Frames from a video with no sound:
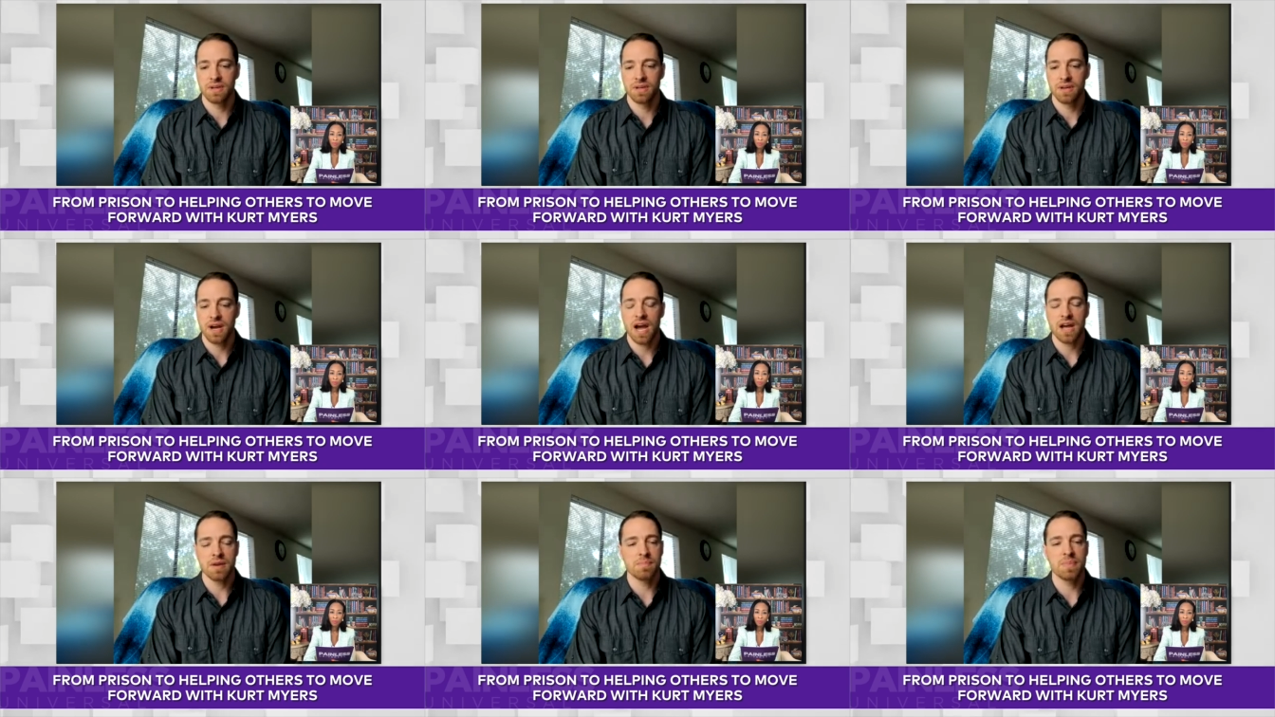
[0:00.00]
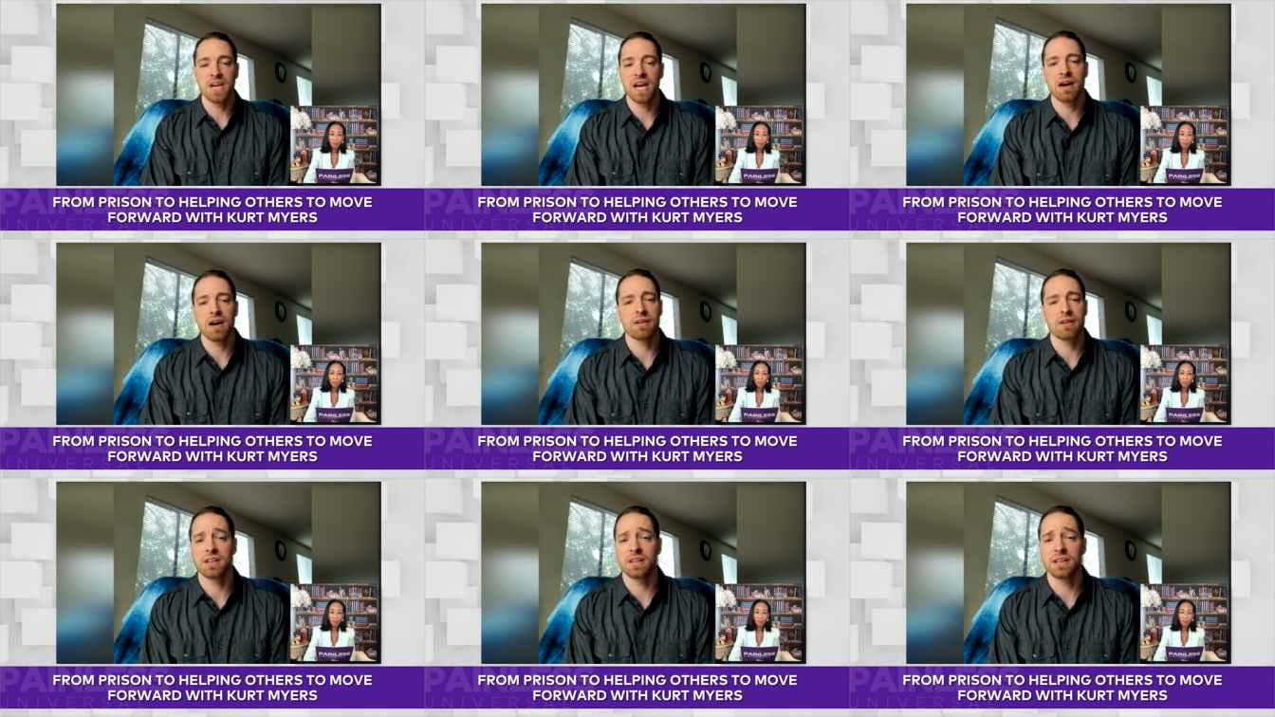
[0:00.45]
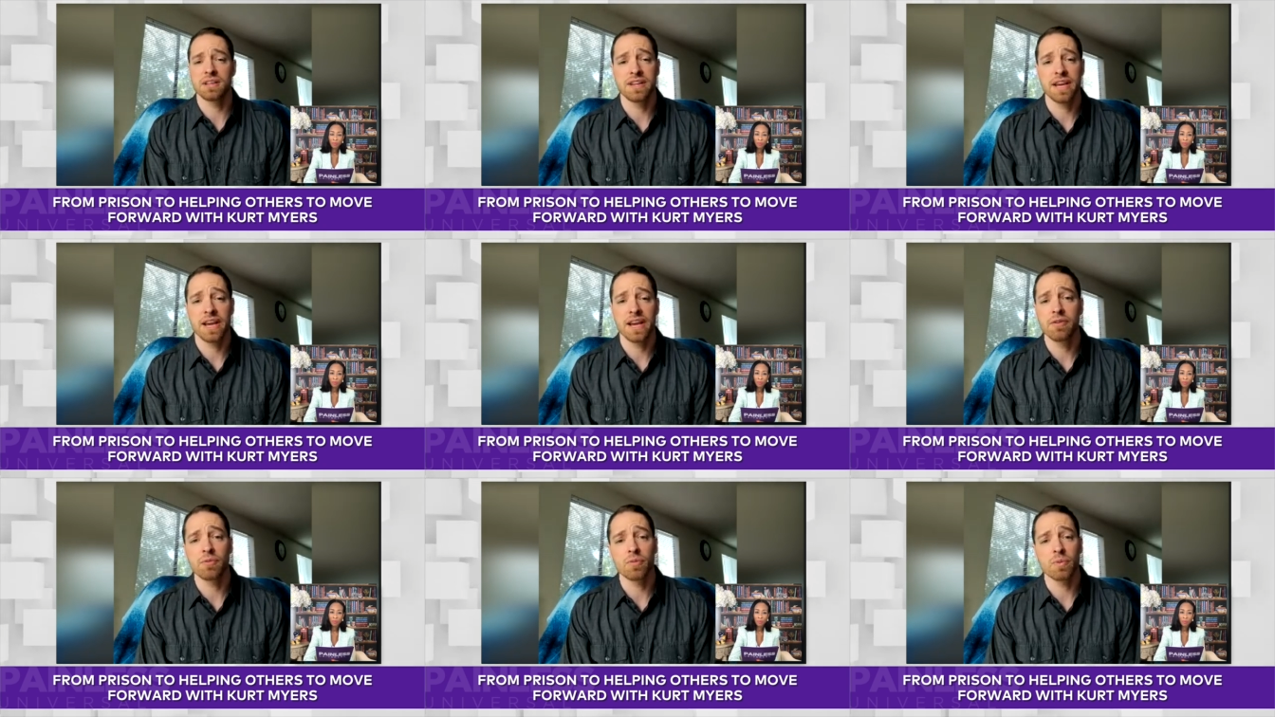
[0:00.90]
I'd be out in the
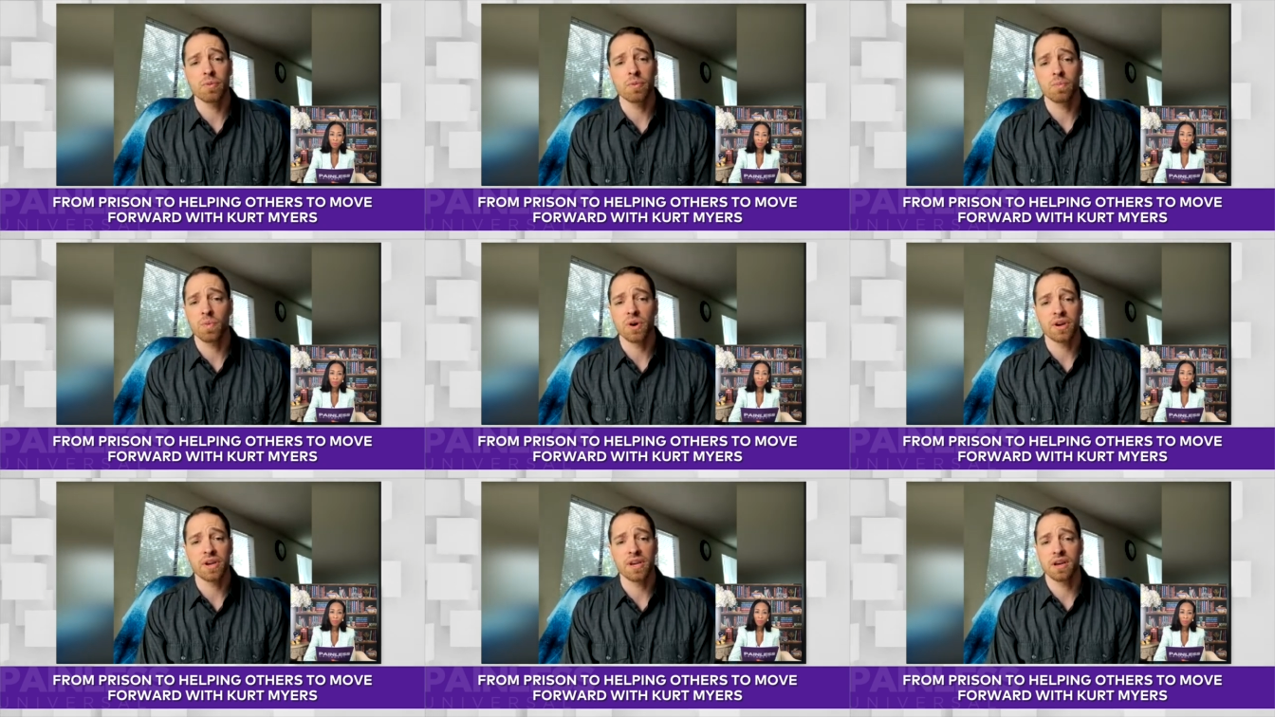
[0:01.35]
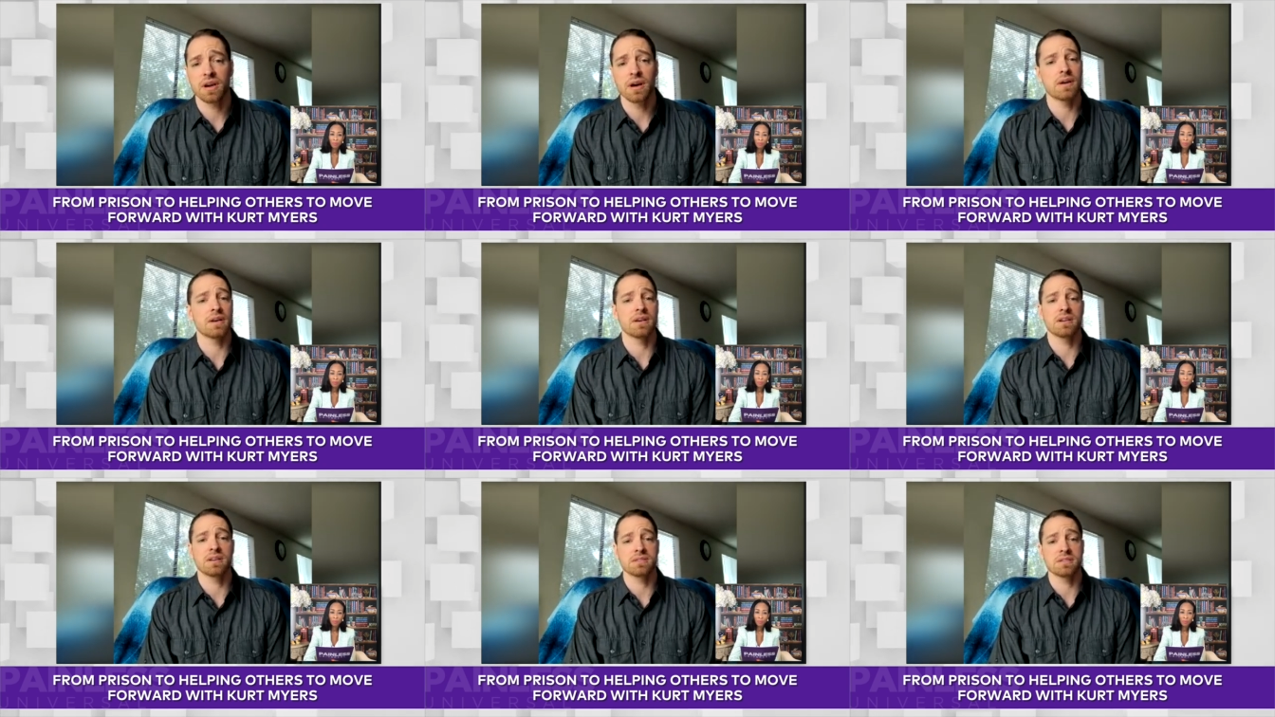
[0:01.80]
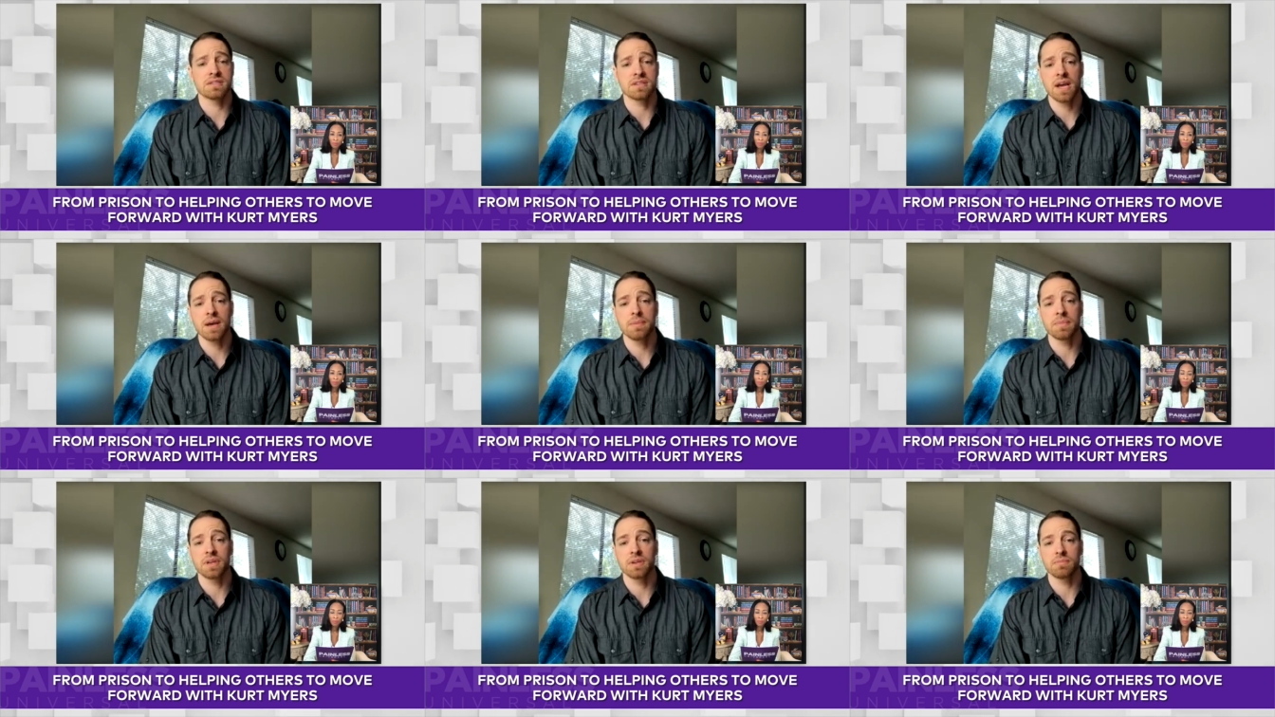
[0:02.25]
day room working on an
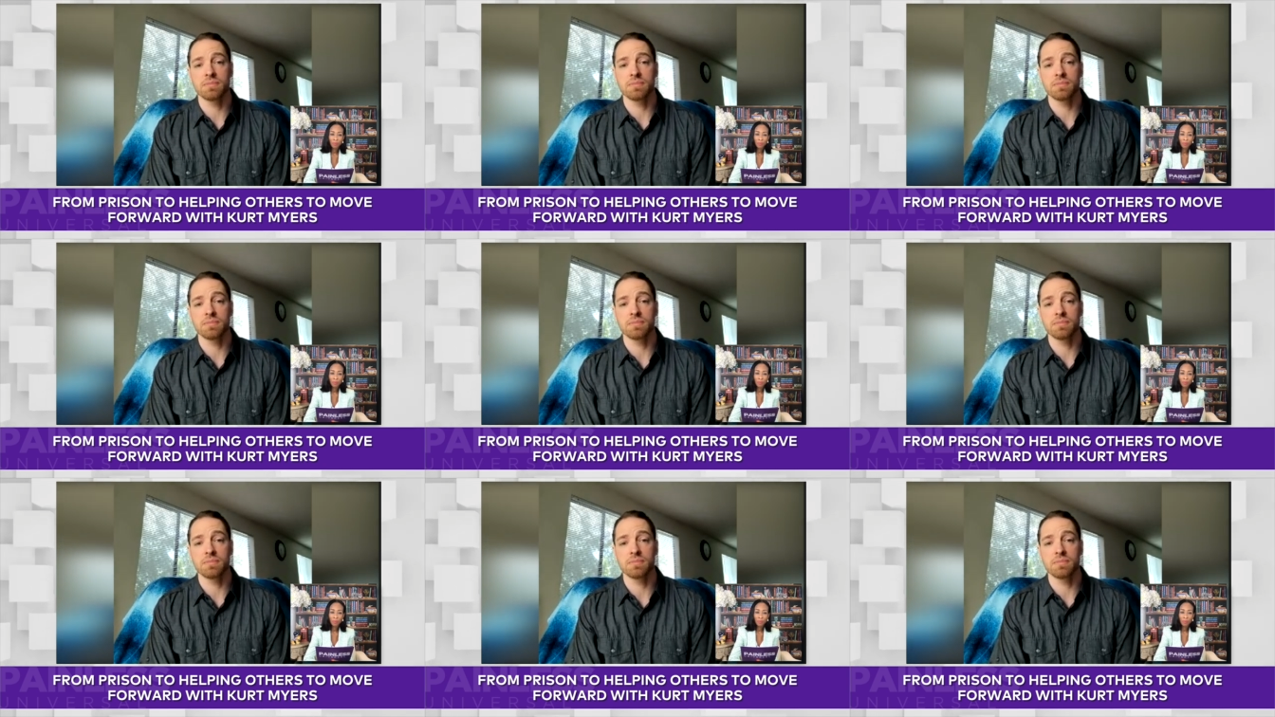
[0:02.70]
assignment.